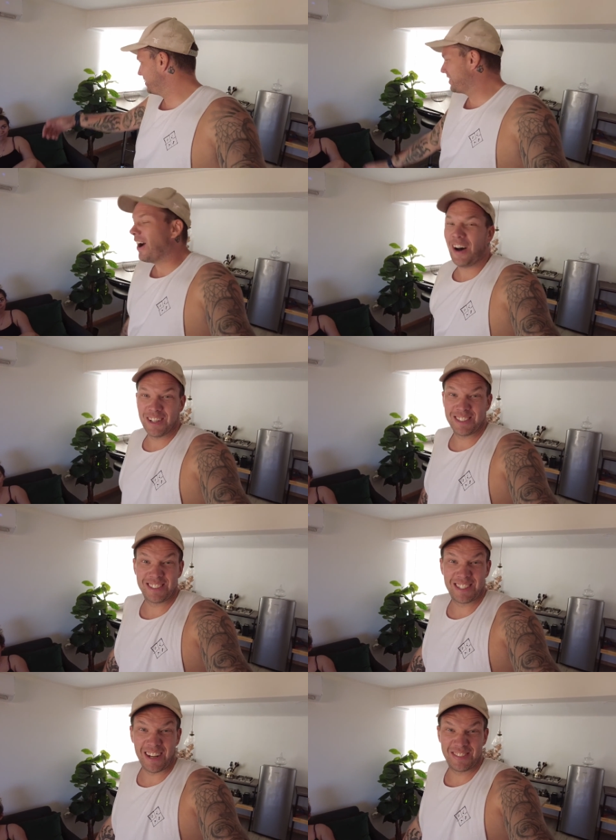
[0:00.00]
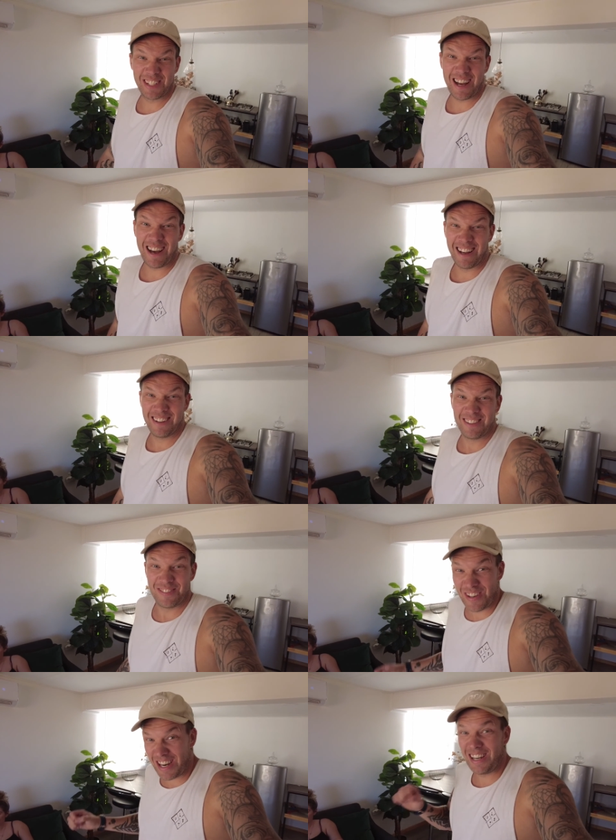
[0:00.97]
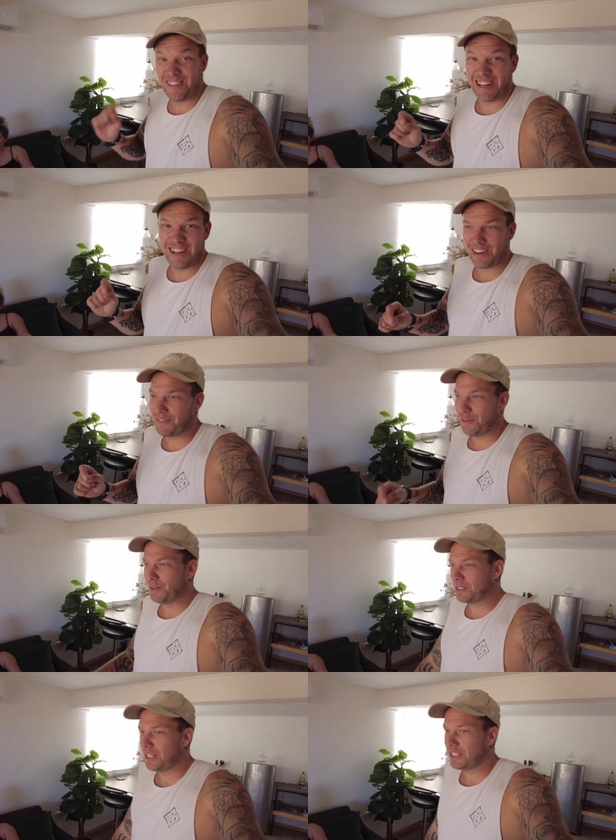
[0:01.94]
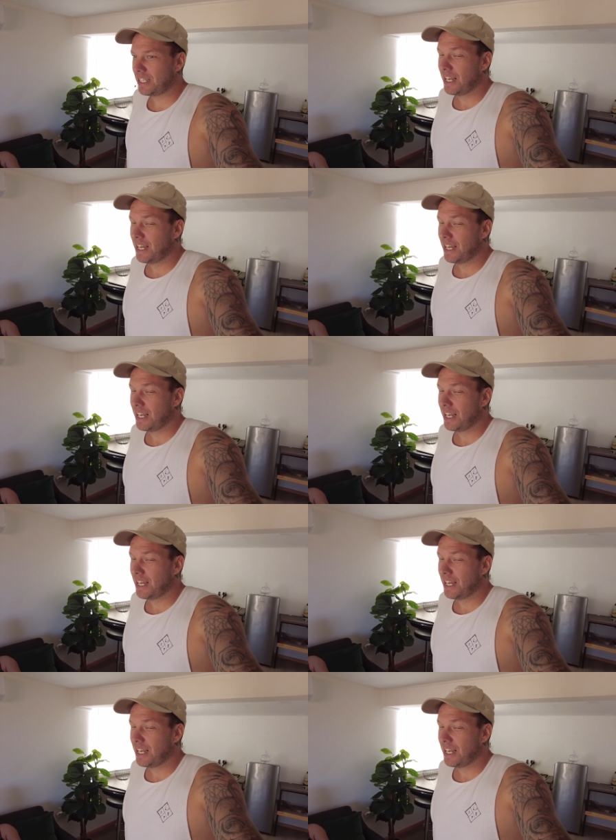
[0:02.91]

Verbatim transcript: the stars and stuff. So no, really, really looking forward to this.